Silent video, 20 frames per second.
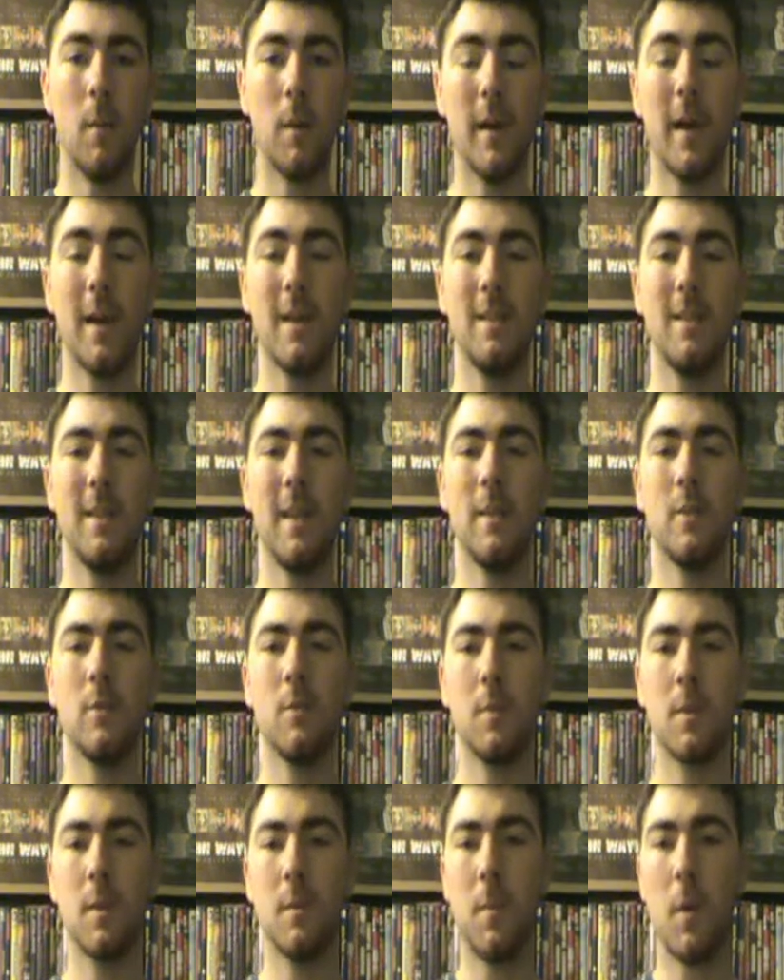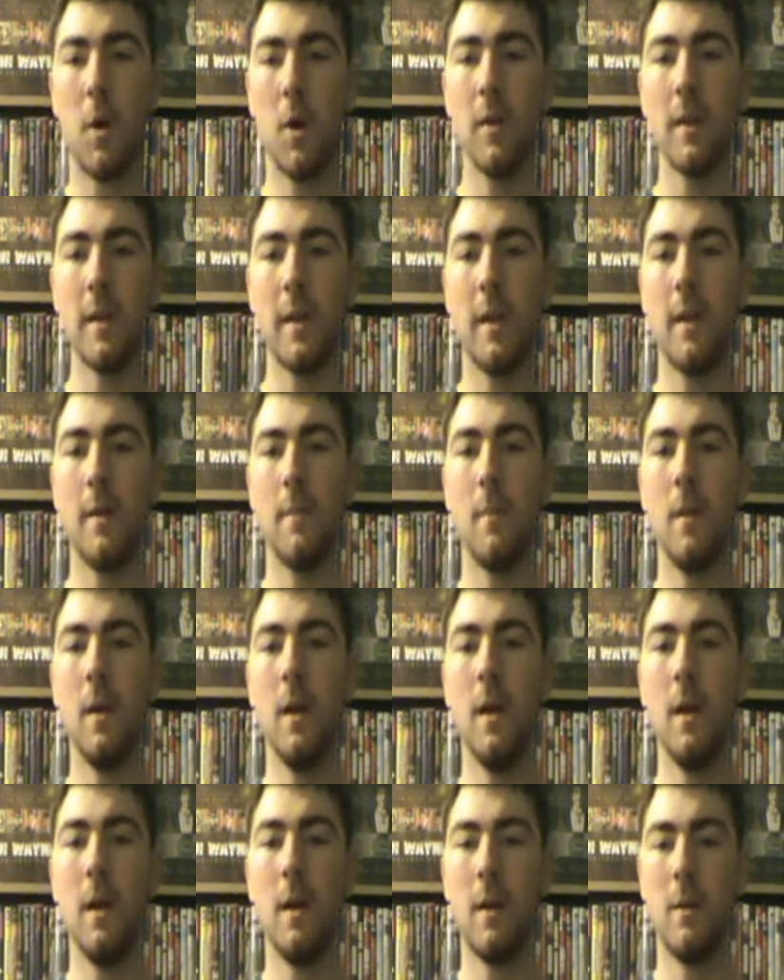but actually ends up supporting him
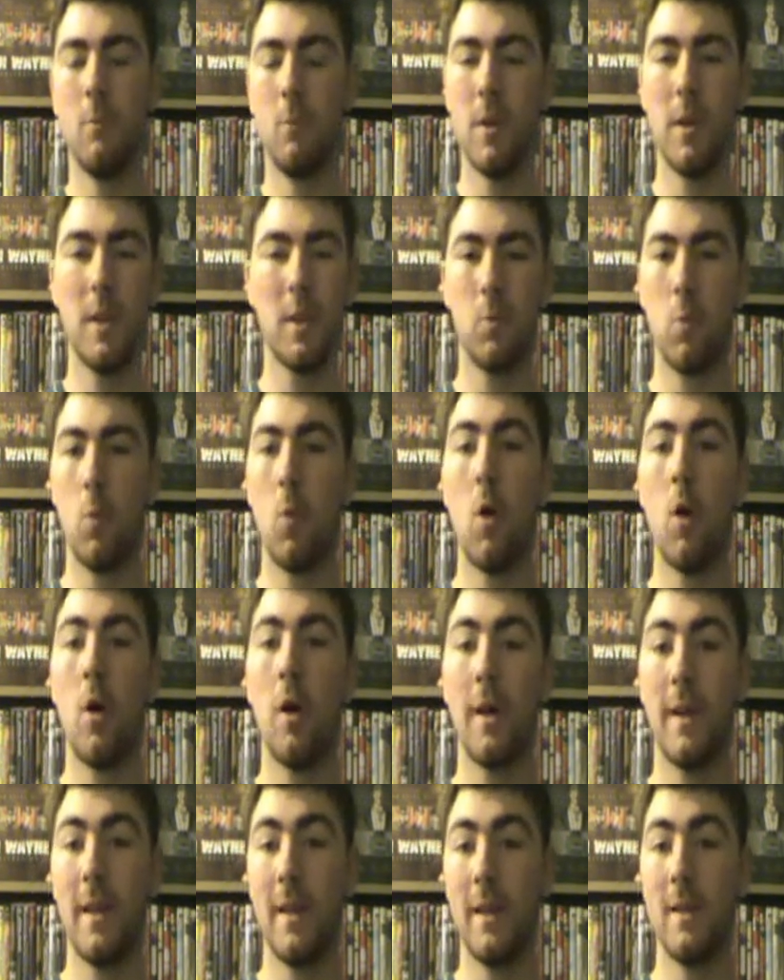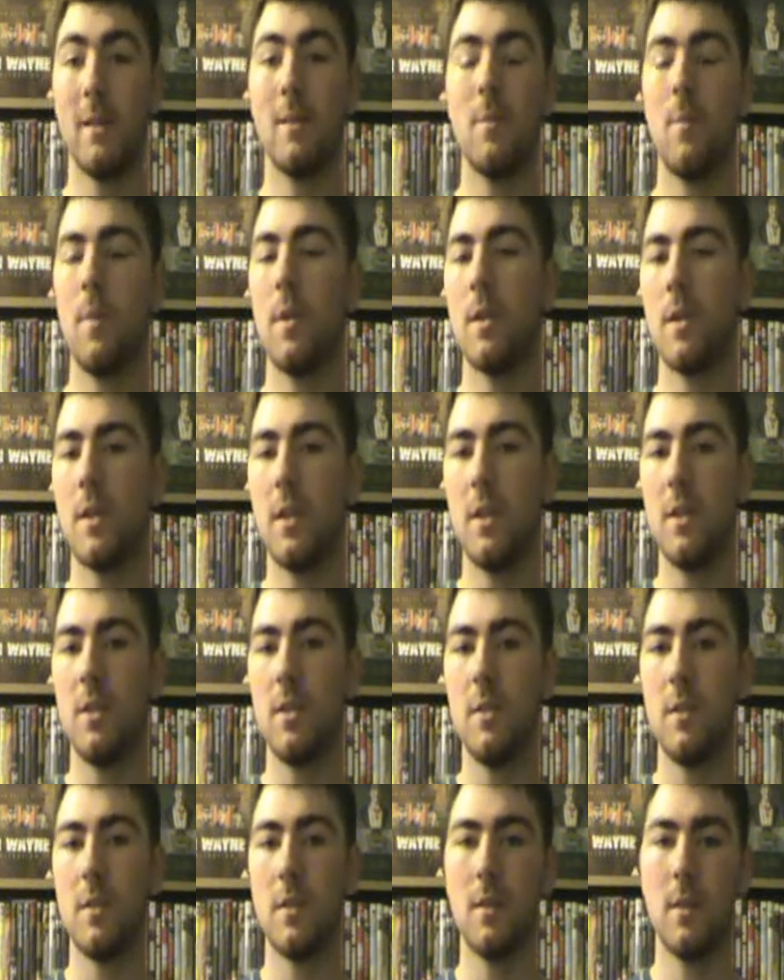with this war against the
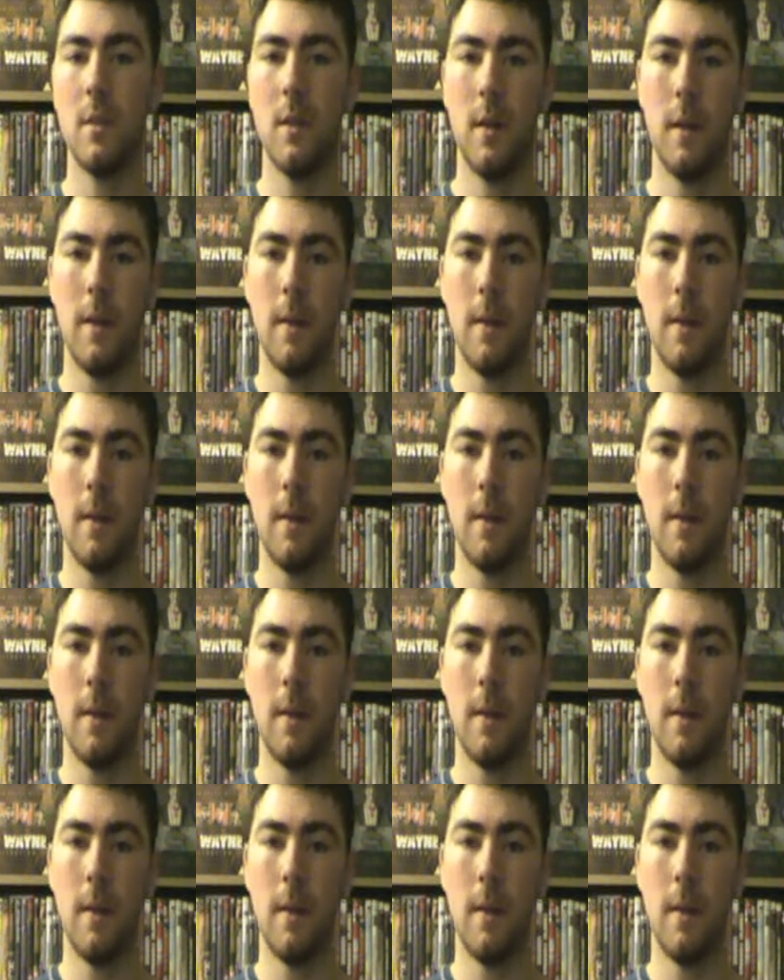politicians.